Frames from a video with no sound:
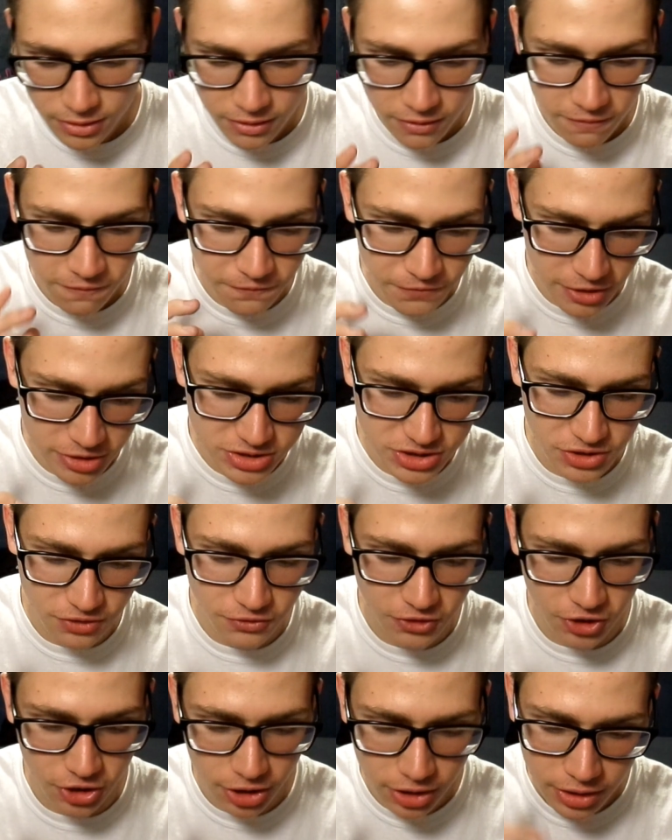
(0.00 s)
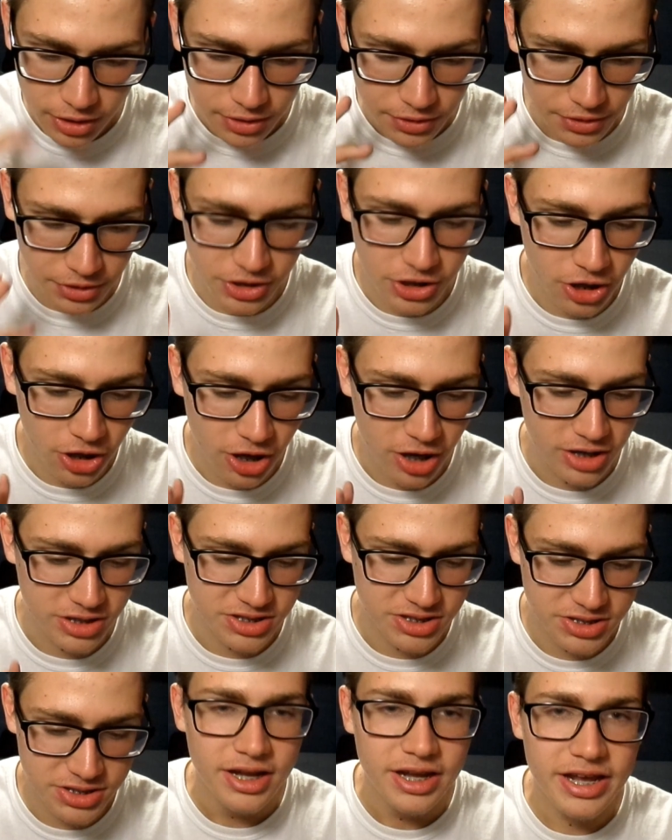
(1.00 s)
First of all, the
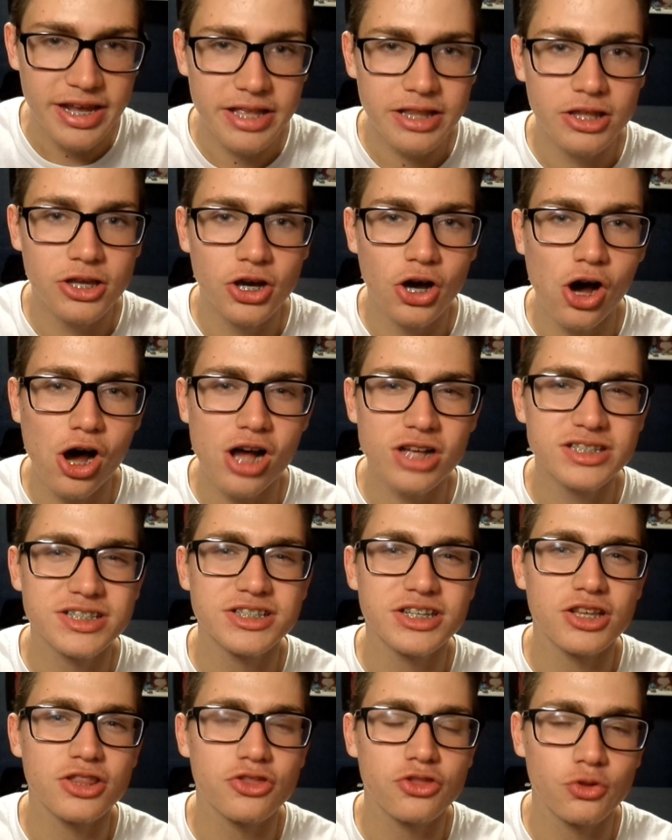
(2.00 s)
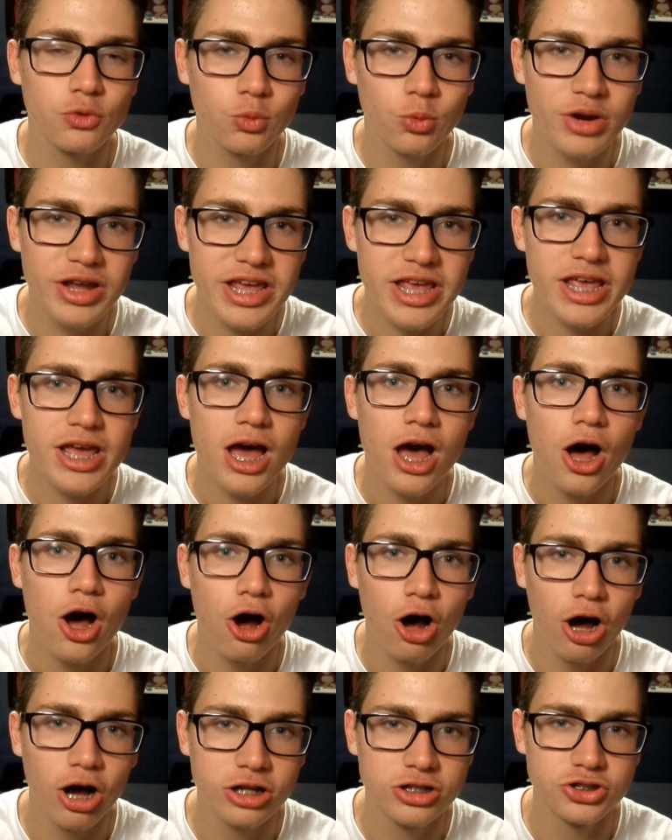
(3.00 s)
cost. It cost
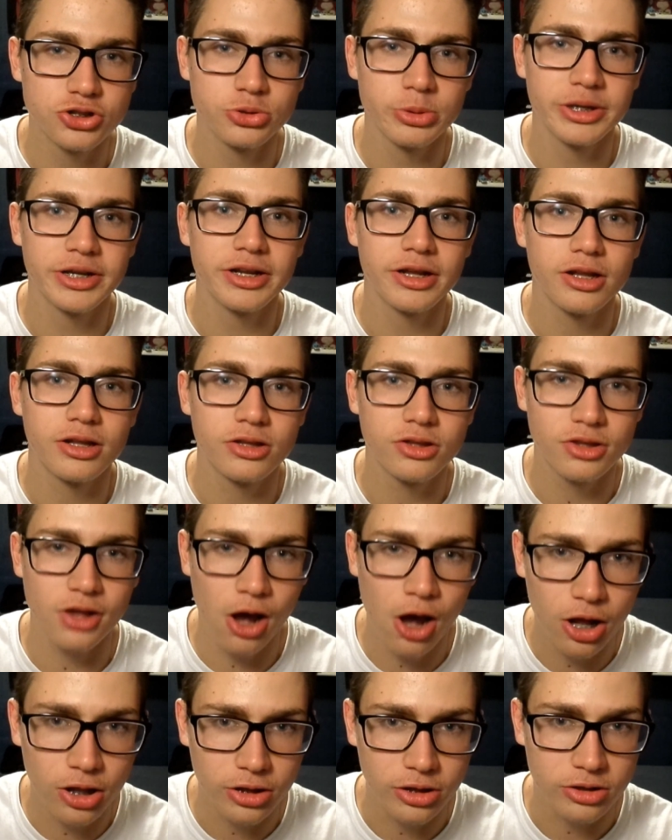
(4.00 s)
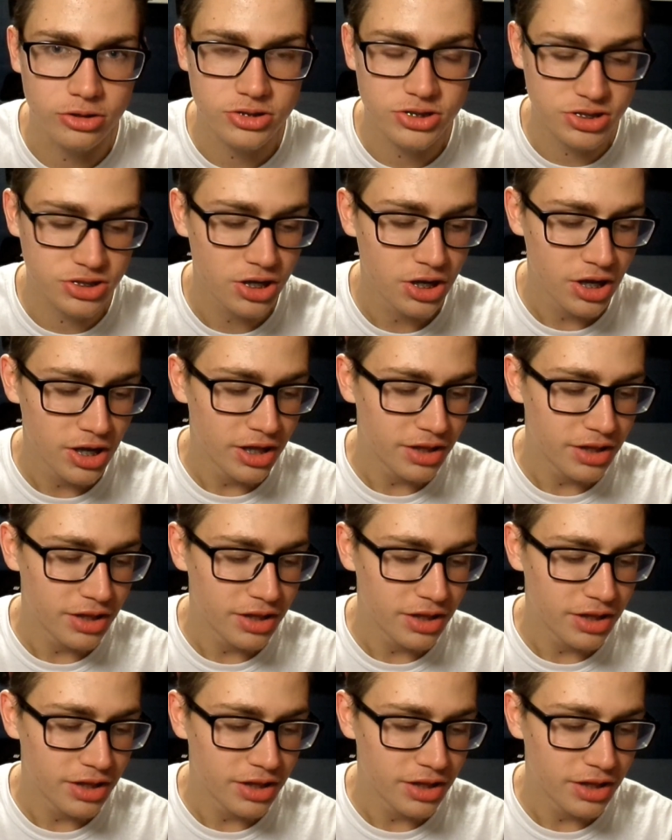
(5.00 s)
$300.